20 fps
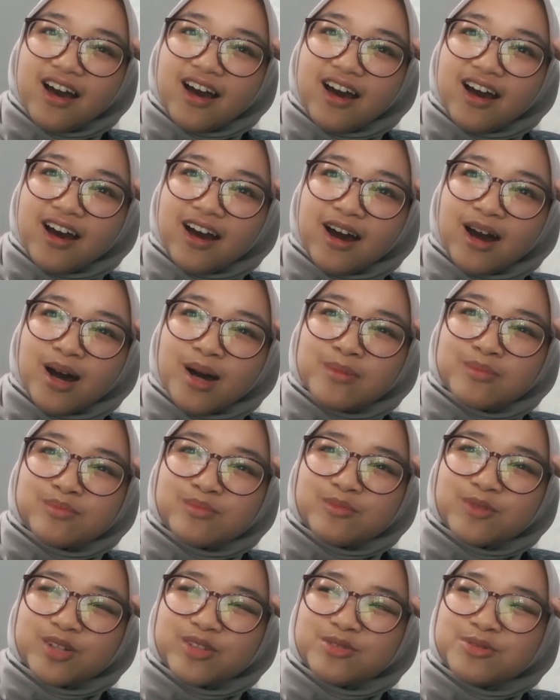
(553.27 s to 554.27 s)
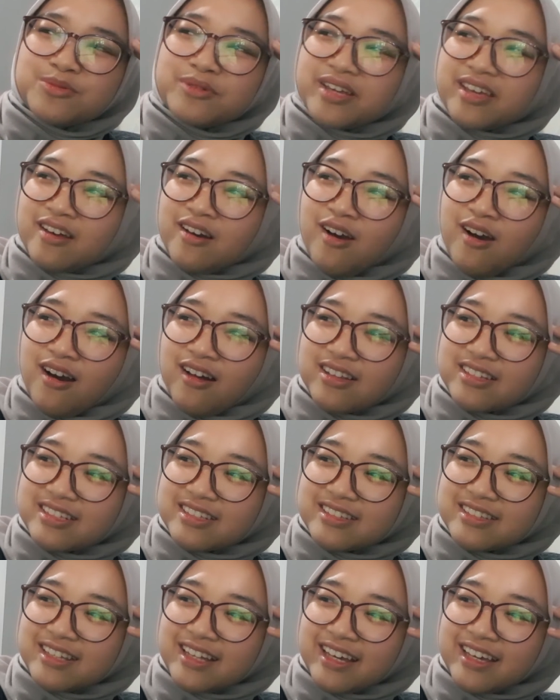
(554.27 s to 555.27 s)
what do we call
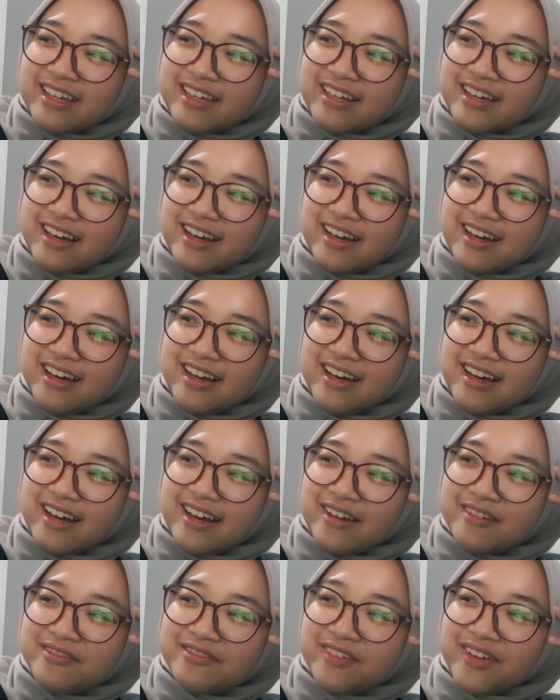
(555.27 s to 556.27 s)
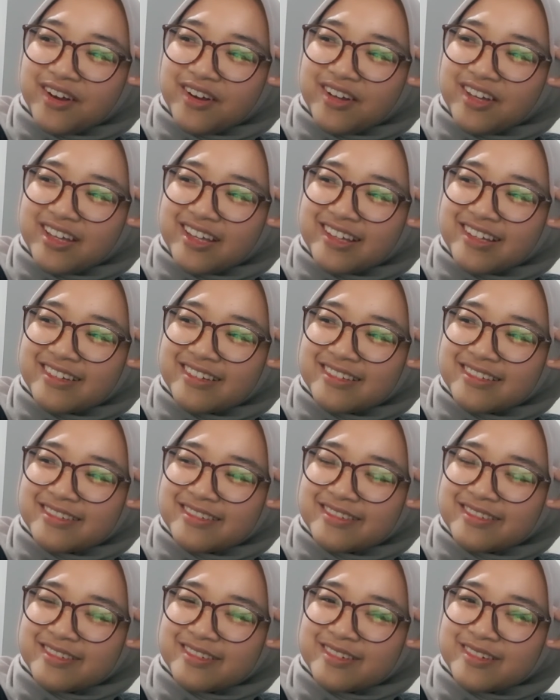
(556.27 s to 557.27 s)
it, like a very
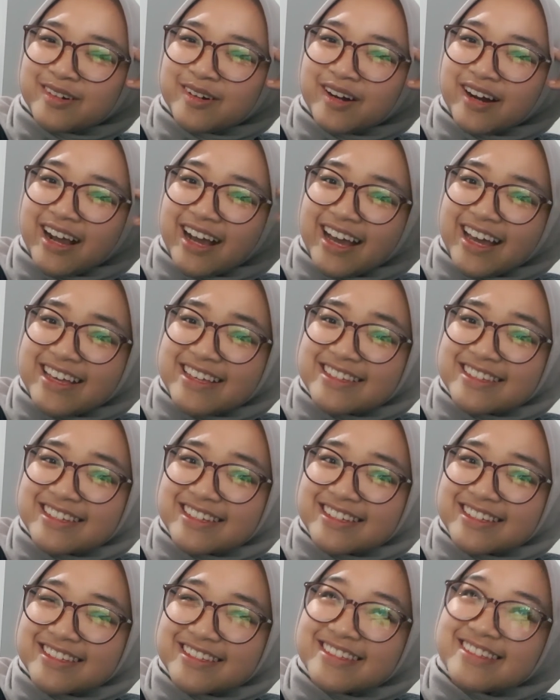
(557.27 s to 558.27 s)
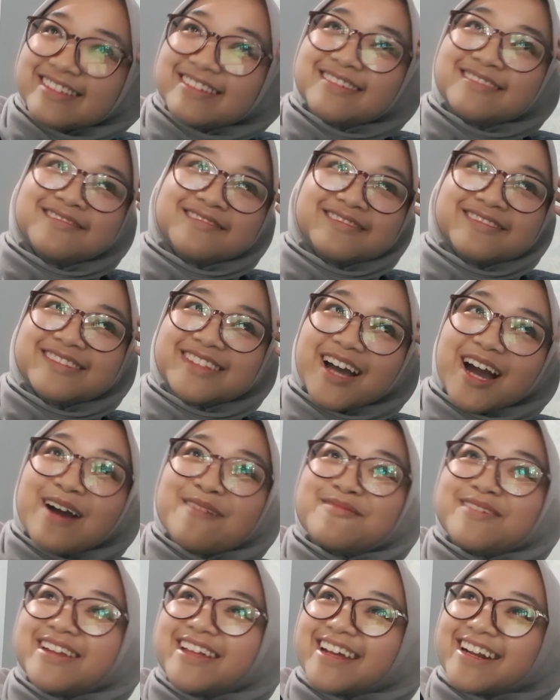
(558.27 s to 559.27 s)
crisis,
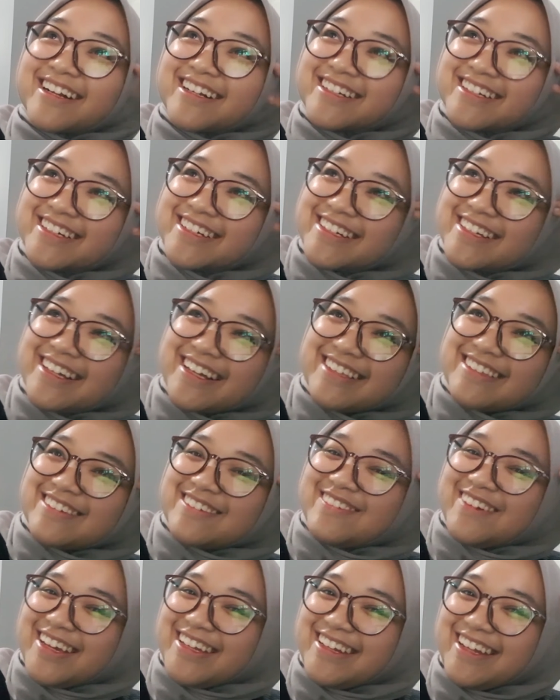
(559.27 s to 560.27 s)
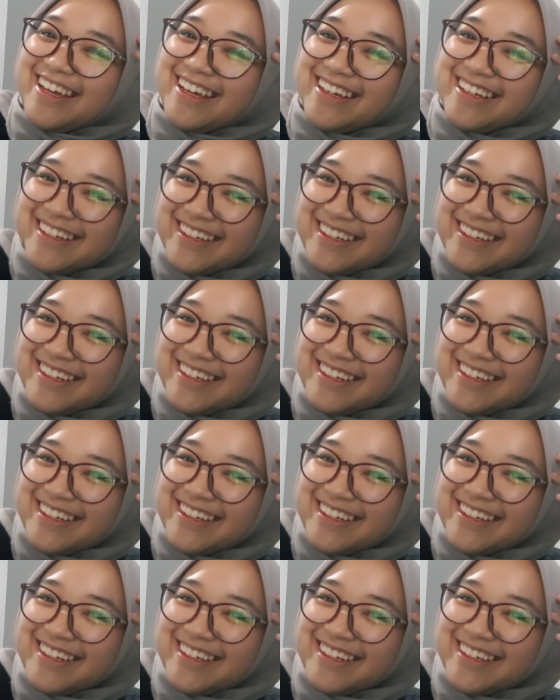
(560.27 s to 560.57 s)
apa der, kasih gue ide.